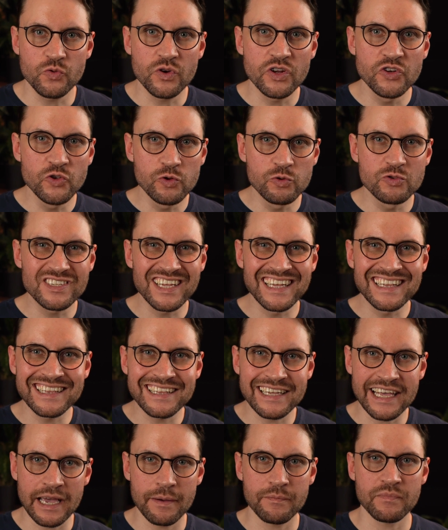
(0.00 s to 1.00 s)
you can use the
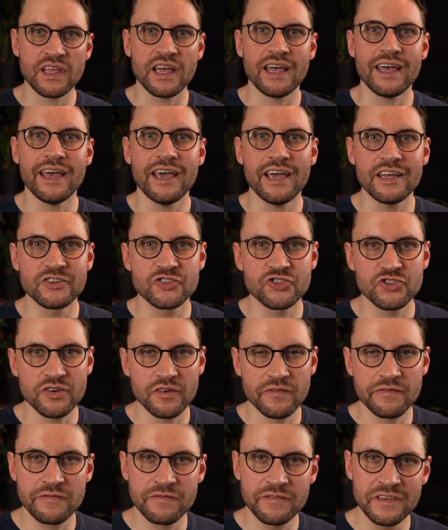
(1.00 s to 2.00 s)
Lambda Edge
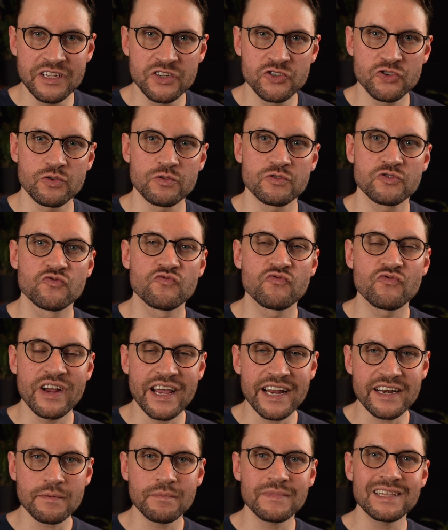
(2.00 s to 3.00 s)
feature to
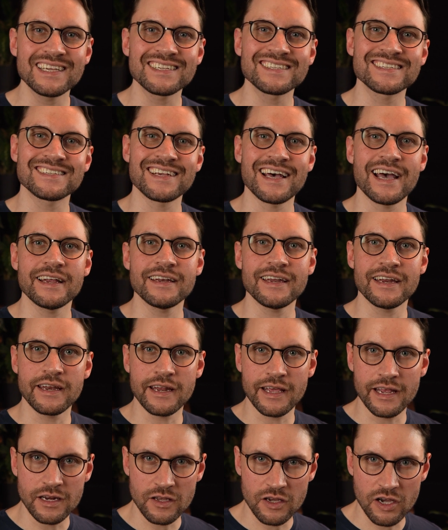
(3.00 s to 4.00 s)
randomly assign
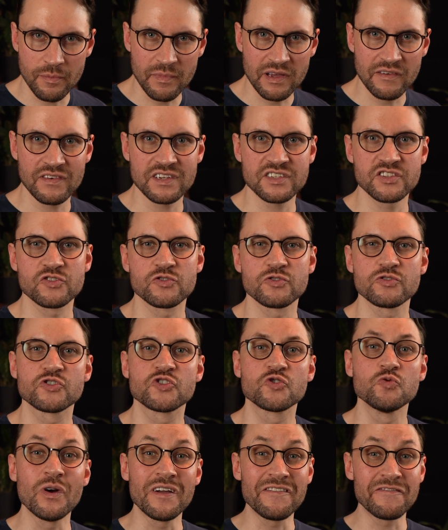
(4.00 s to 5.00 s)
an incoming visitor
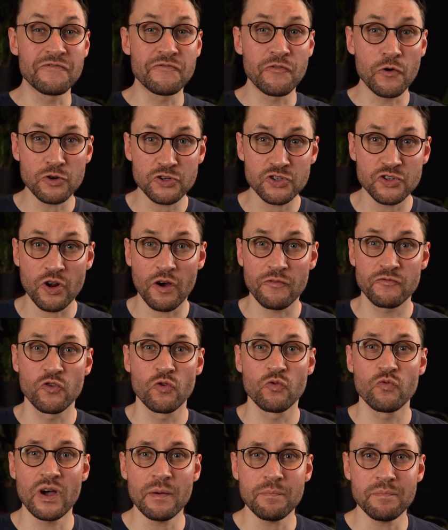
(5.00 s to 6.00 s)
to a version of
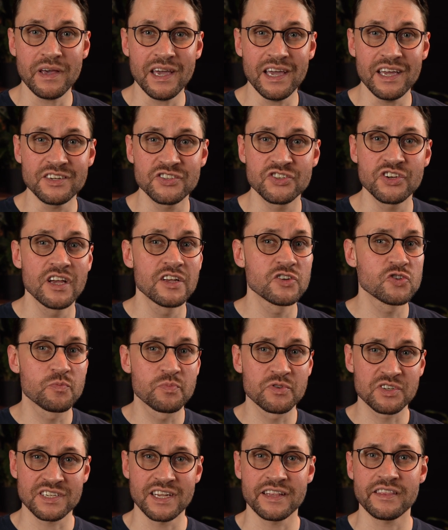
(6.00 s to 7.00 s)
your web page to
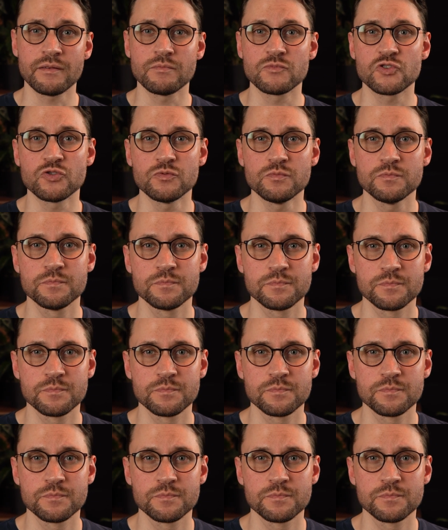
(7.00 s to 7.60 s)
present them to.